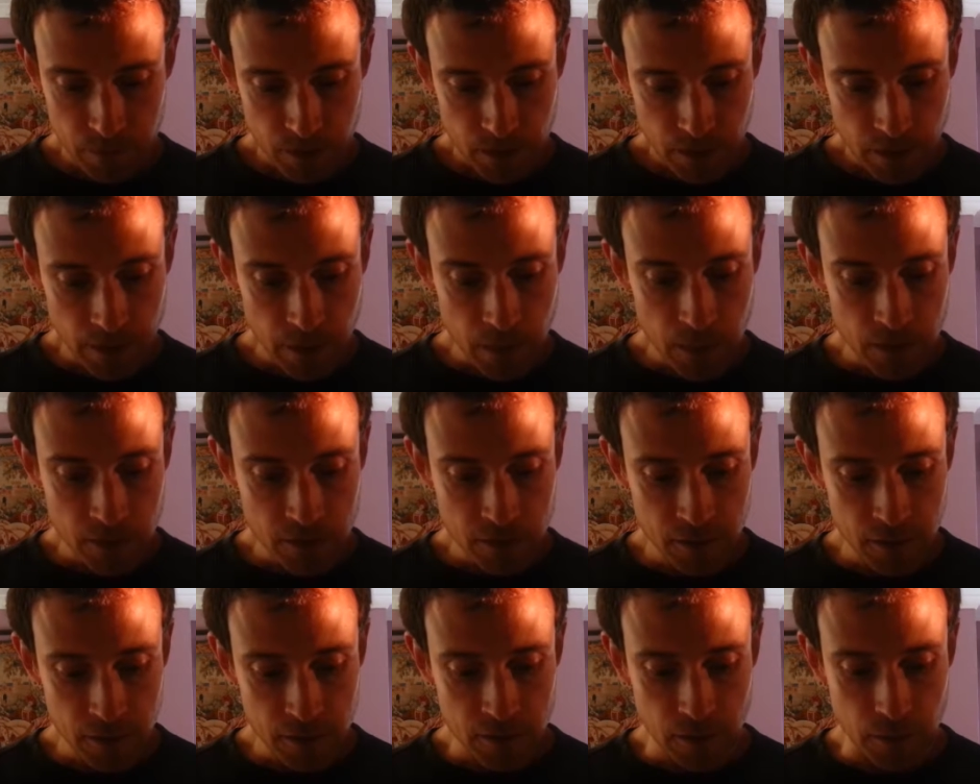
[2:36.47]
In this
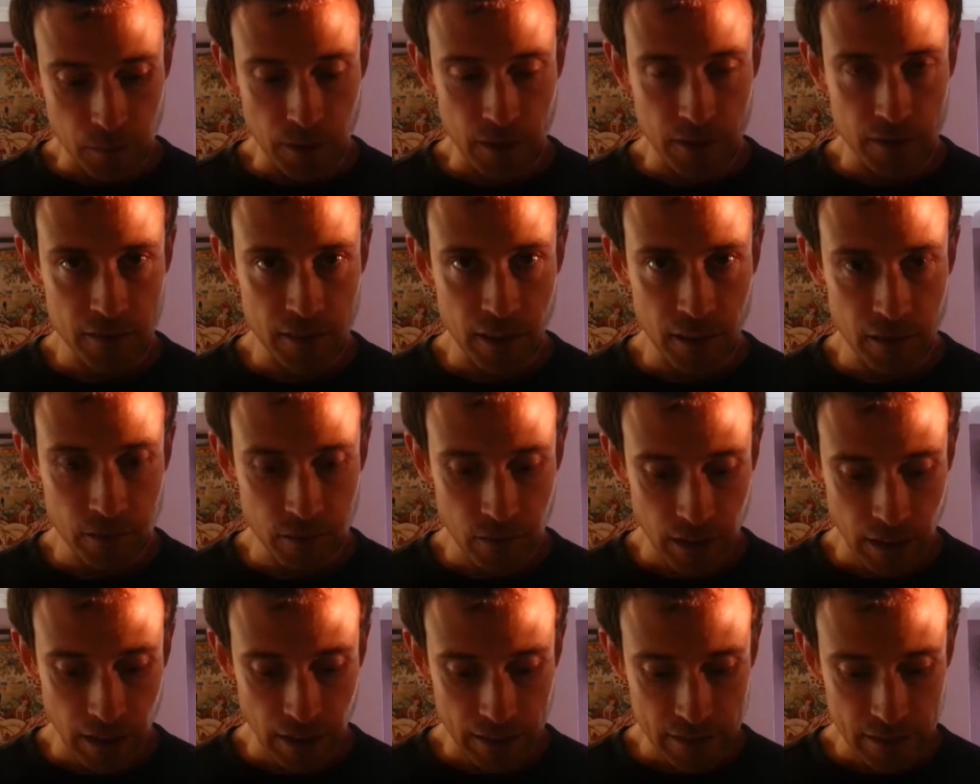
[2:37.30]
system, instead of
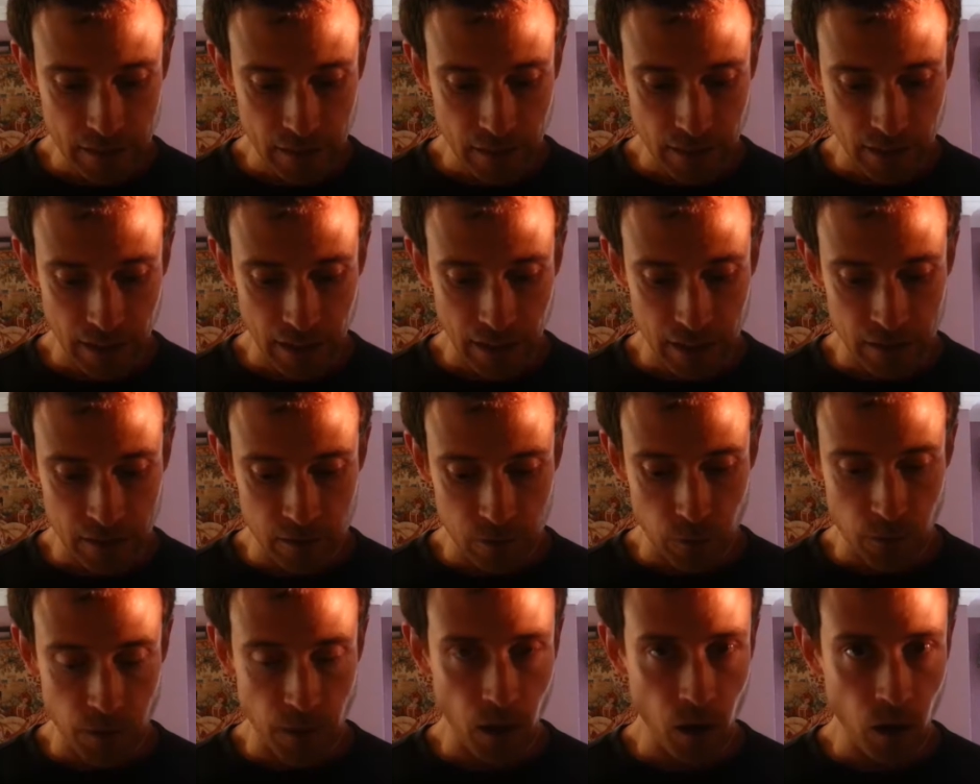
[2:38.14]
electing the
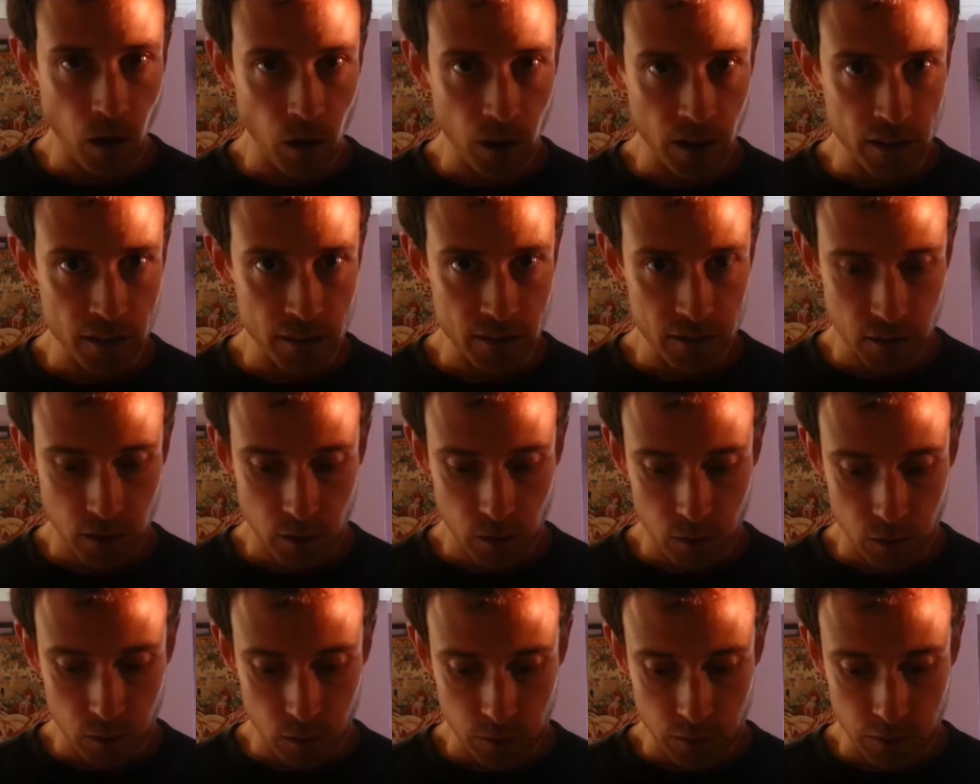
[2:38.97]
candidate with the highest
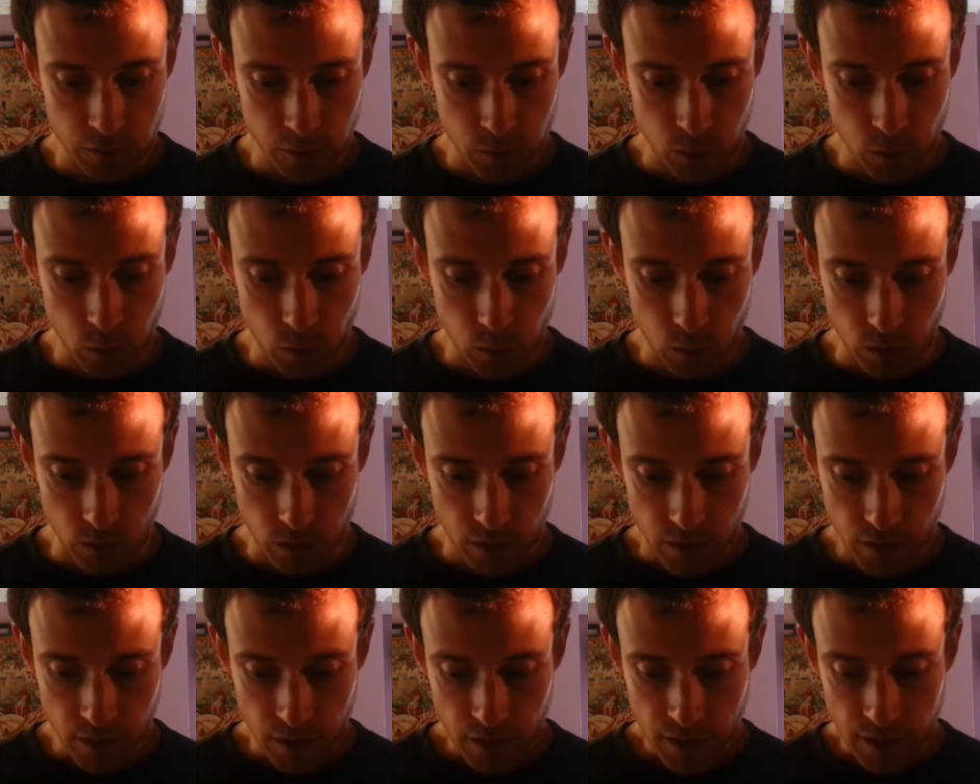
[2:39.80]
total score,
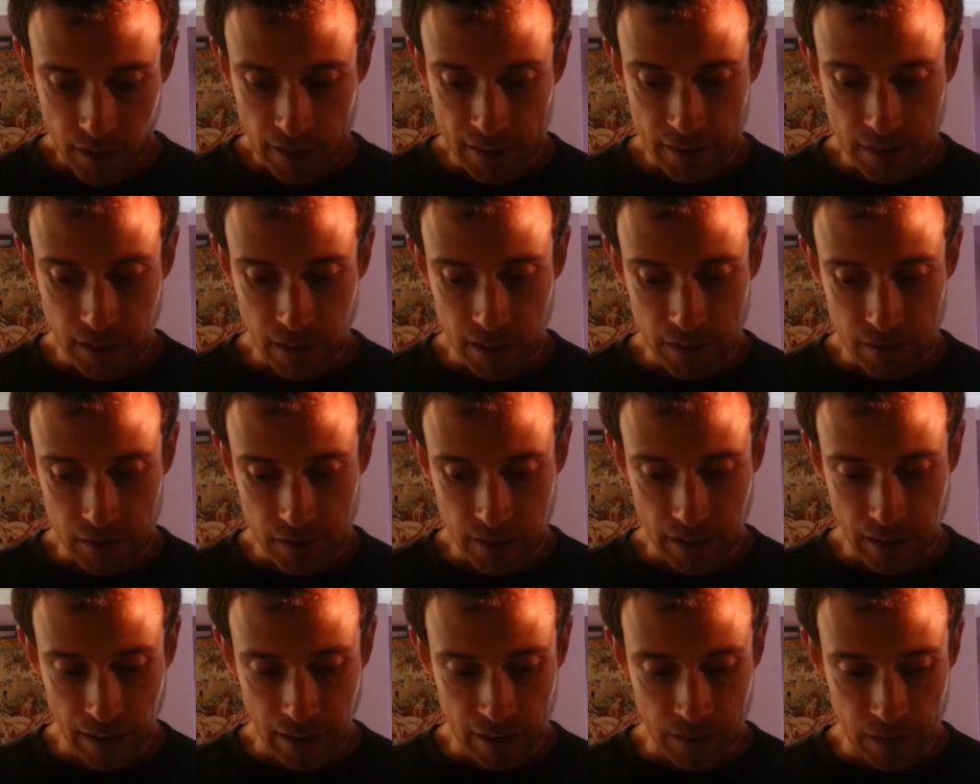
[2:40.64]
it elects the
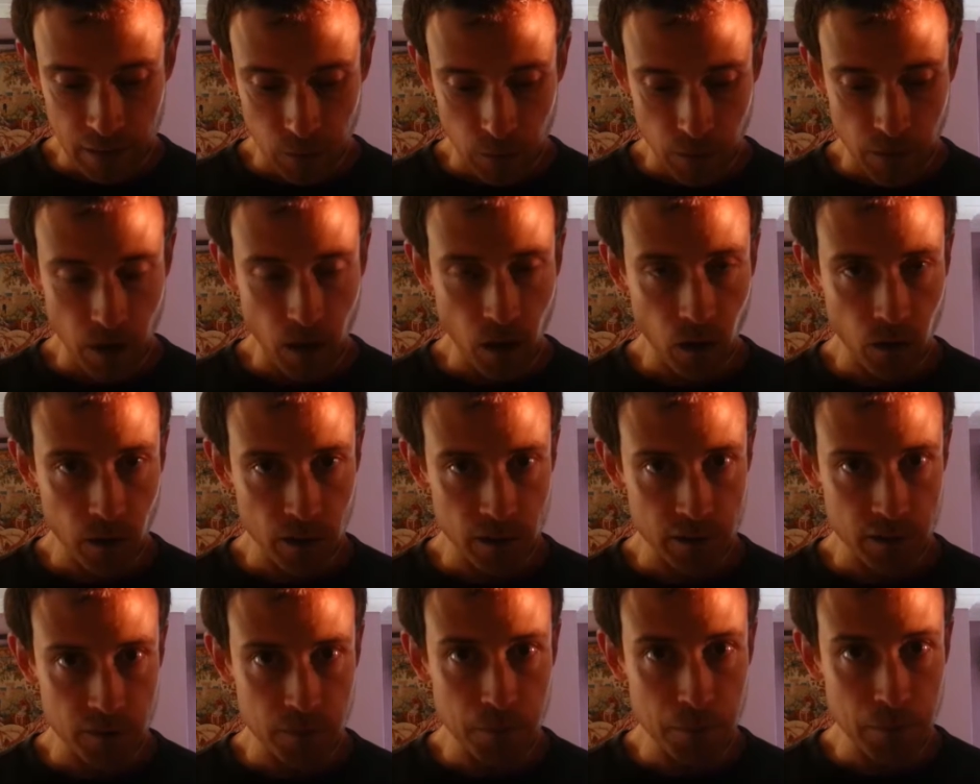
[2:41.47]
candidate with the
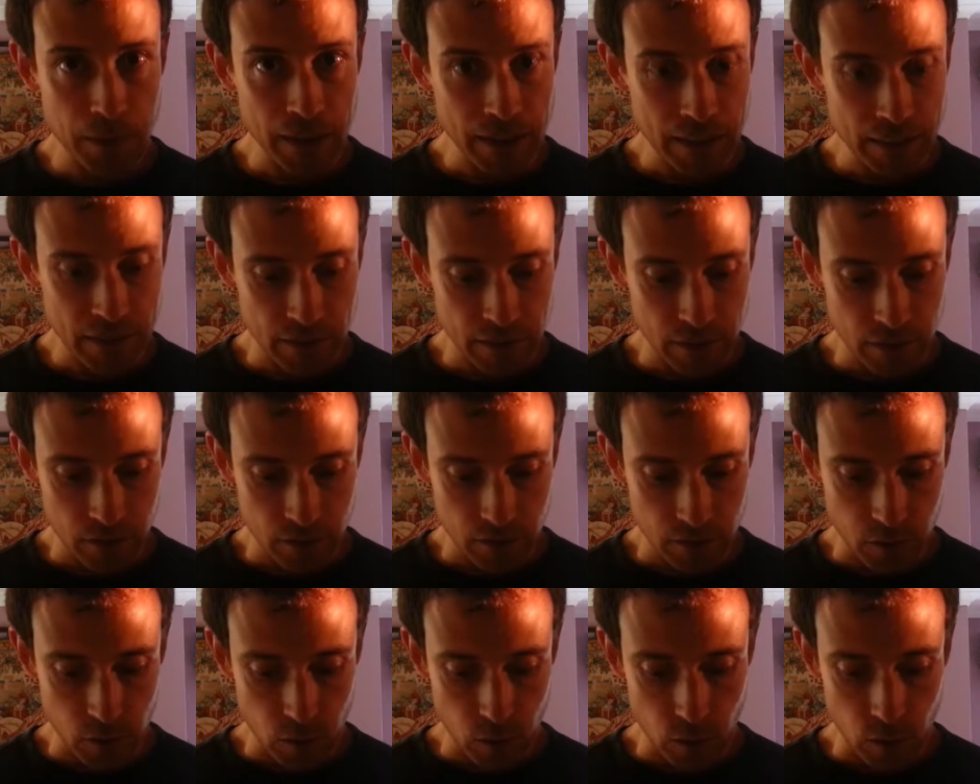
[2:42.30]
highest median
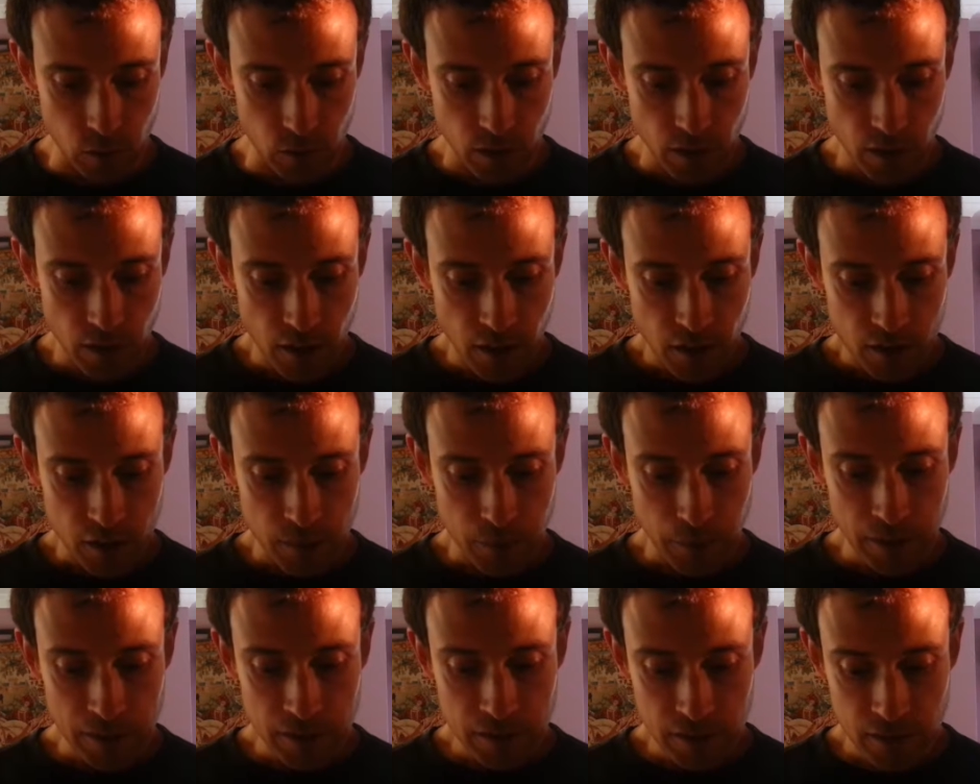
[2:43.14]
score, so
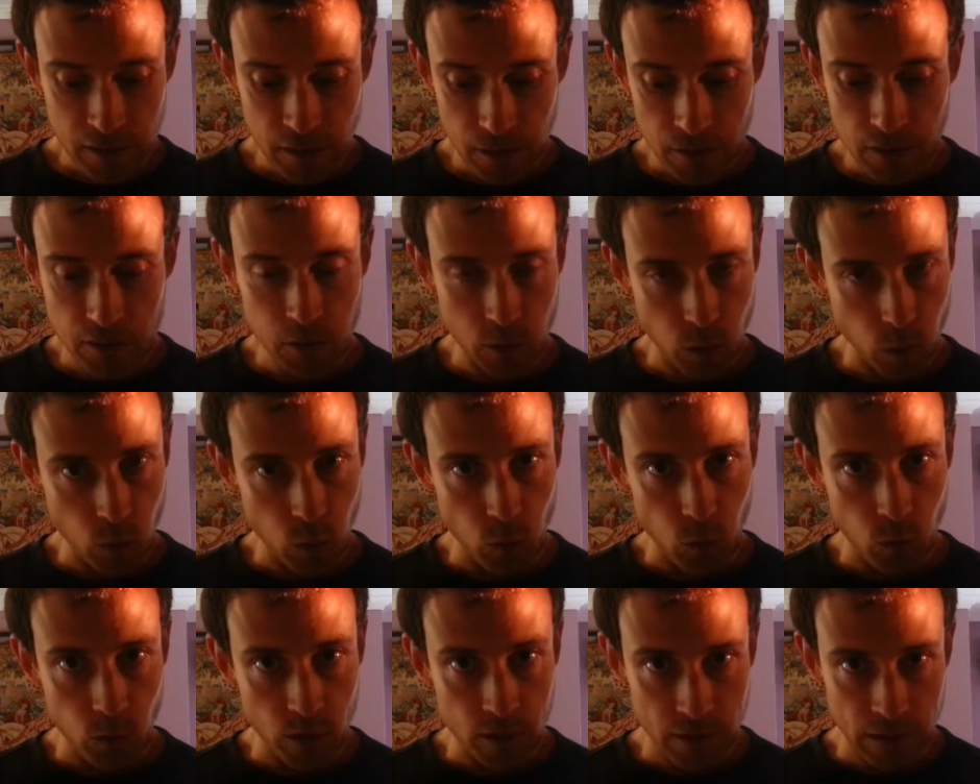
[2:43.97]
basically the
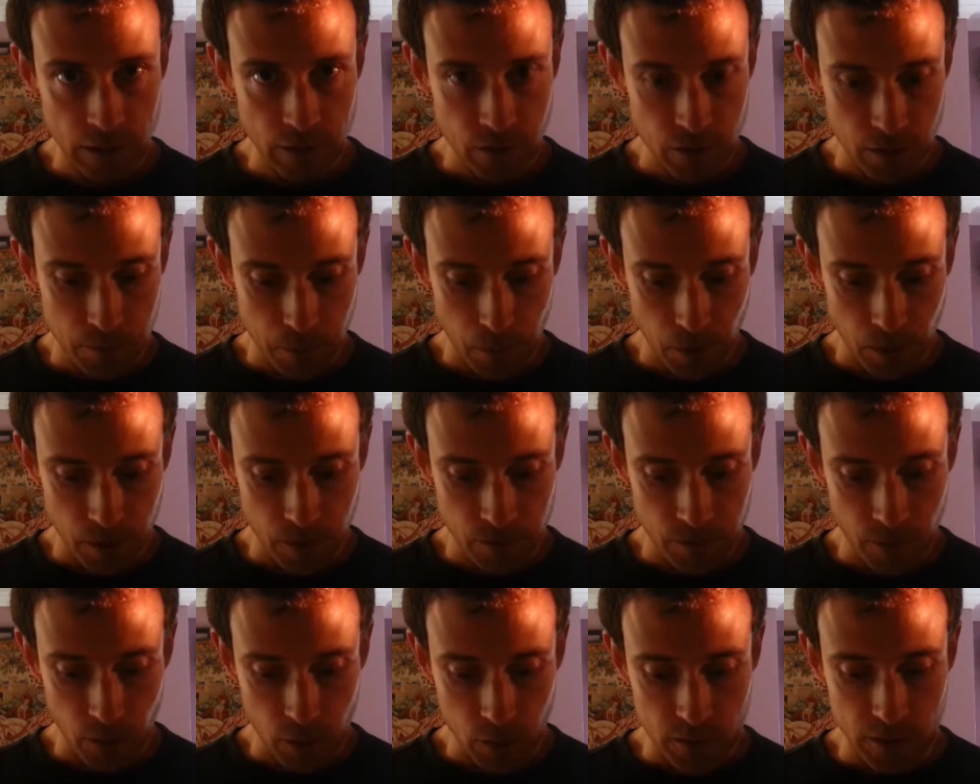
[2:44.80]
score given by the
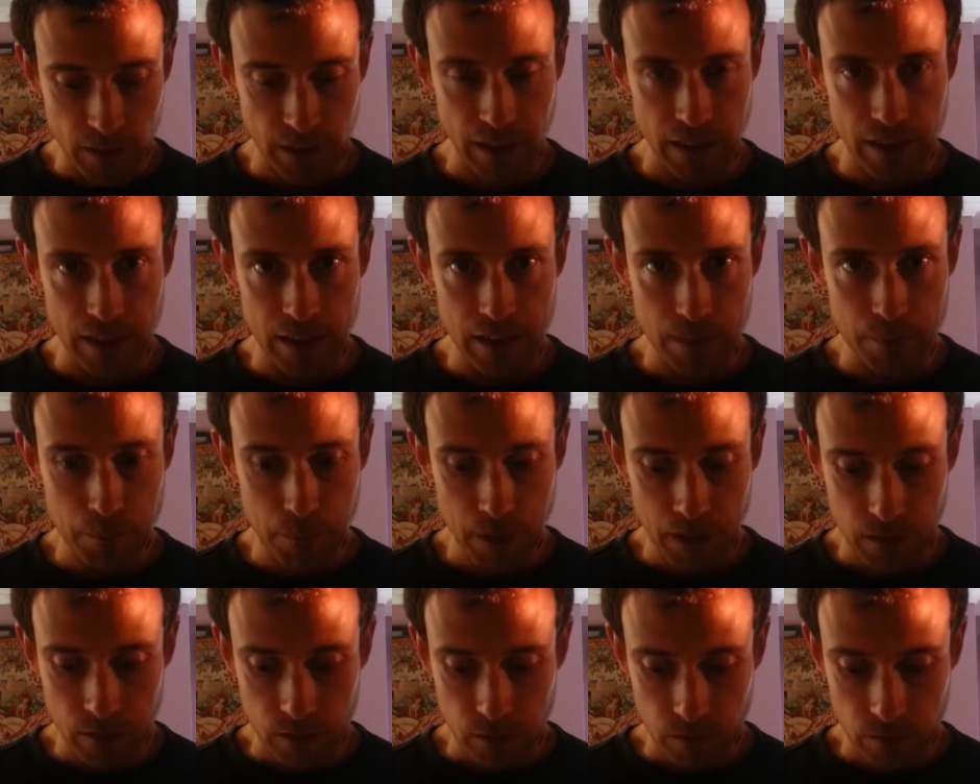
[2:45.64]
voter in the
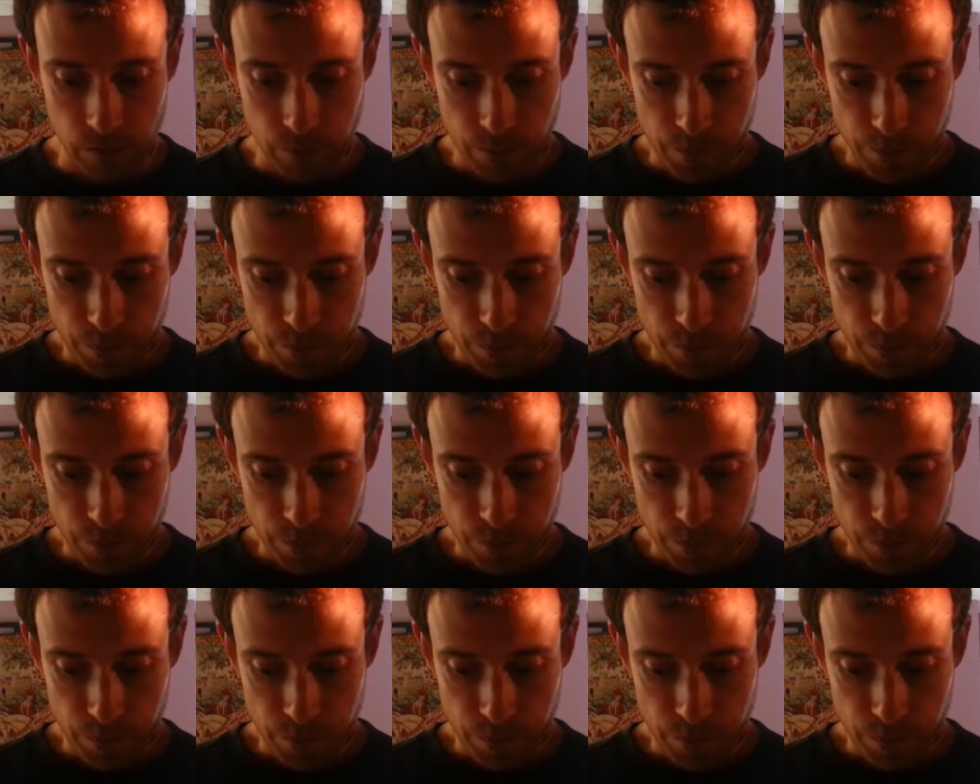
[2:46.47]
middle.